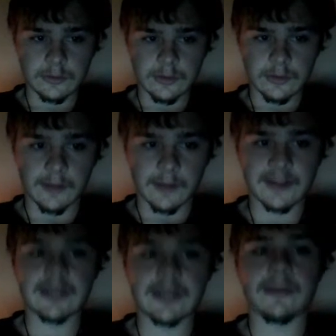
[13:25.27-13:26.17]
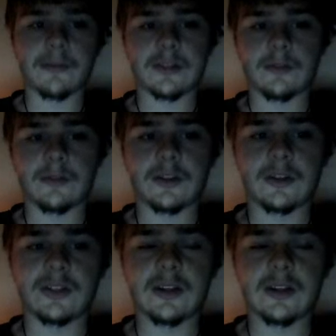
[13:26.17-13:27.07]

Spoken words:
I'm not saying press your religion.